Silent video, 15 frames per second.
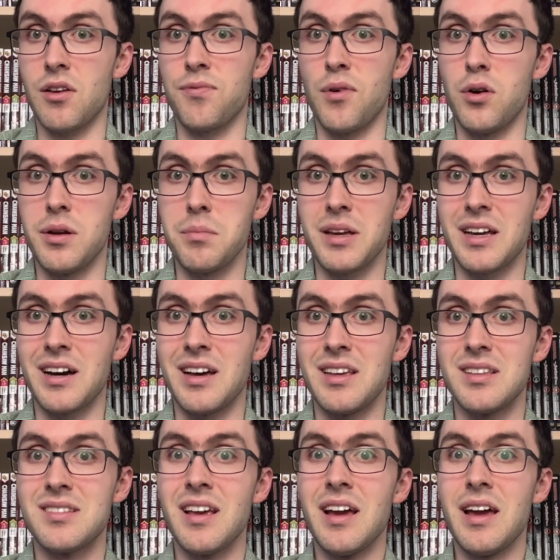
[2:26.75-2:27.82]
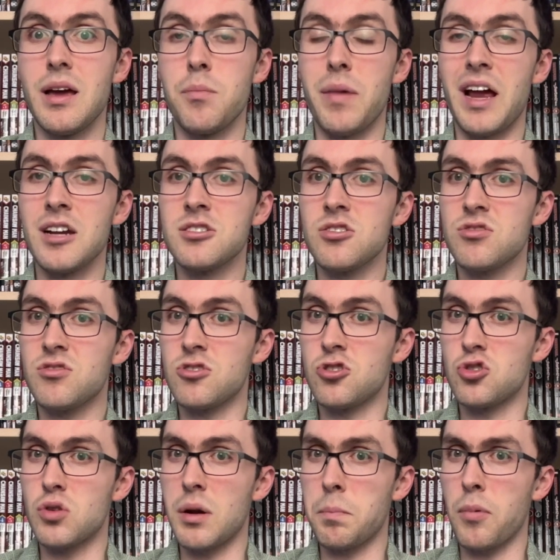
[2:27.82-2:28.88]
if only because it manages to
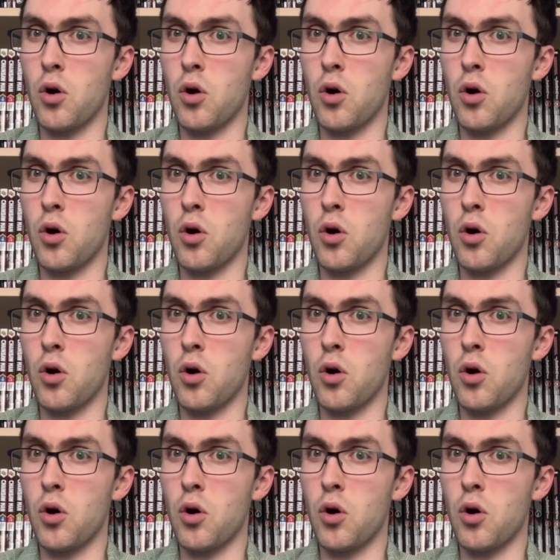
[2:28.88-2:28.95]
strip